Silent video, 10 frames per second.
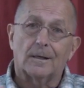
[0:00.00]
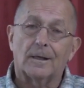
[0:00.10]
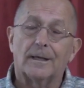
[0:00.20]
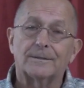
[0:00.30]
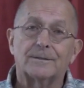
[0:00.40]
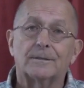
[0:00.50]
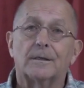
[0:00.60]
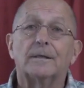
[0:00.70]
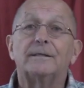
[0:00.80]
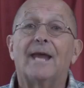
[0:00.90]
less
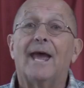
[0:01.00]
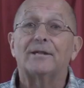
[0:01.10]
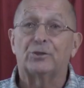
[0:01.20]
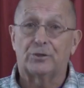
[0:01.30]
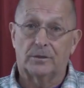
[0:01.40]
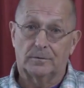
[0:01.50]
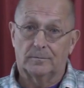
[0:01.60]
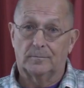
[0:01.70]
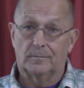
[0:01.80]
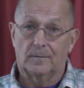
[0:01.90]
attached
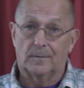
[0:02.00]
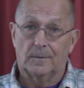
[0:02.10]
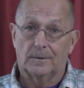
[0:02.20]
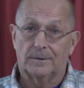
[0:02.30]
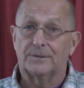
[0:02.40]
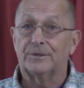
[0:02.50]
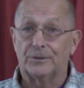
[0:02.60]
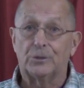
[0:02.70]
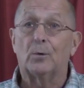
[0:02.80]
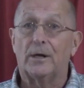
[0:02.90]
to
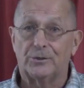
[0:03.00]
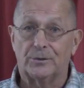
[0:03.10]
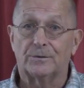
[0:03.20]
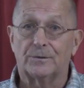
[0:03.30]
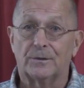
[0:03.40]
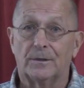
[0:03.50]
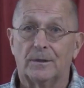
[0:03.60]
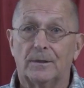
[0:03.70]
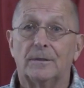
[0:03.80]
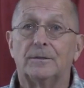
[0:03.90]
situations
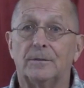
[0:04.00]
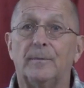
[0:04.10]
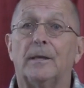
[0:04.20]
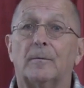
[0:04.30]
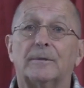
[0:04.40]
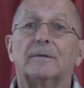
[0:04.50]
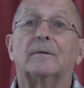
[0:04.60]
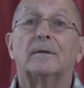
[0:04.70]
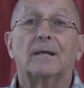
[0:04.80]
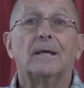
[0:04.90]
to be able to
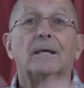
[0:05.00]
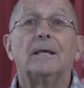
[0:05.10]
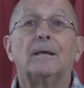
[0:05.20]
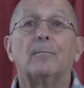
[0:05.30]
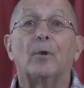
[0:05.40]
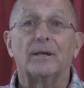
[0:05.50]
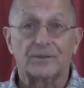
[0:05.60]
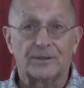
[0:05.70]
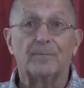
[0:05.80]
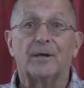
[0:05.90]

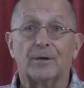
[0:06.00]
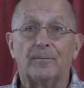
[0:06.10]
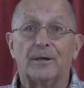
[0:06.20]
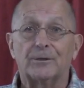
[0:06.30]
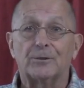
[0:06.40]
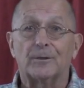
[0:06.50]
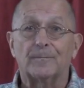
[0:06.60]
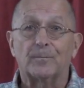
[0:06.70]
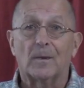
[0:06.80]
embrace the bigger picture.